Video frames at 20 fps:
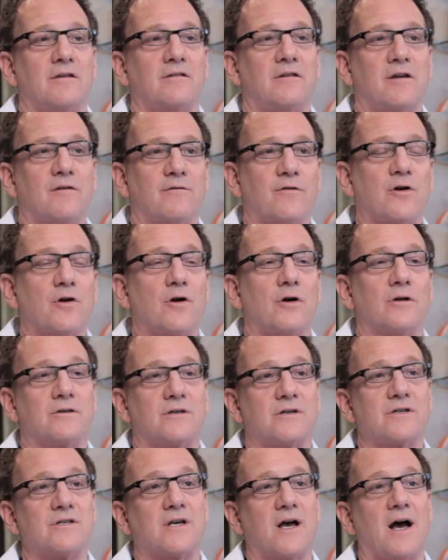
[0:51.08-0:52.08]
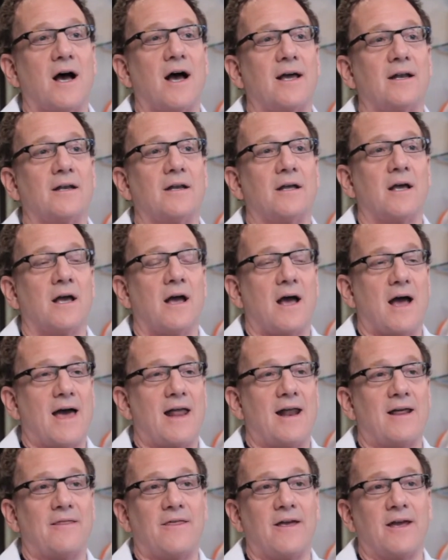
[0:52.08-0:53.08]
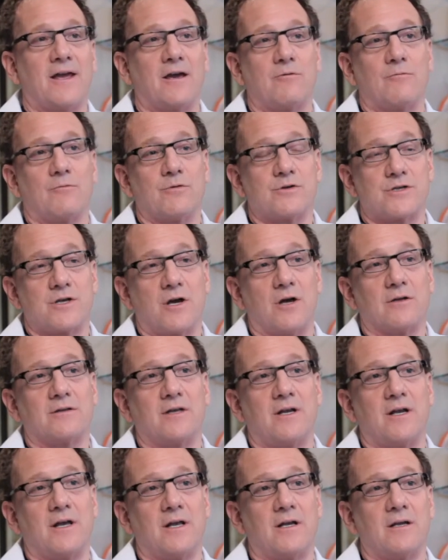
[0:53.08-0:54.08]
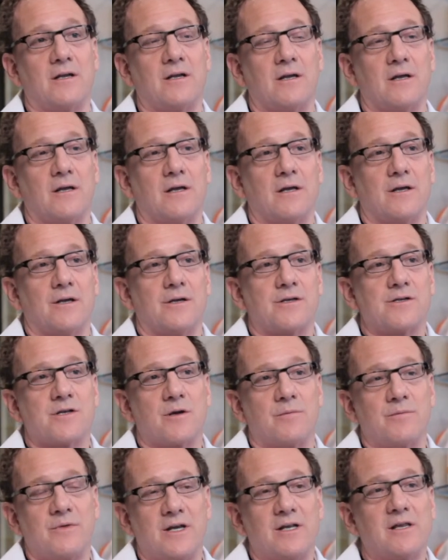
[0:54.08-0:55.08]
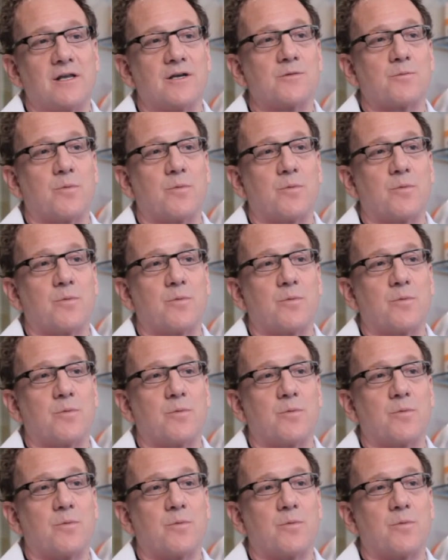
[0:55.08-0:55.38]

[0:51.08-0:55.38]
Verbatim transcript: difficult design. And I think it resulted in some needless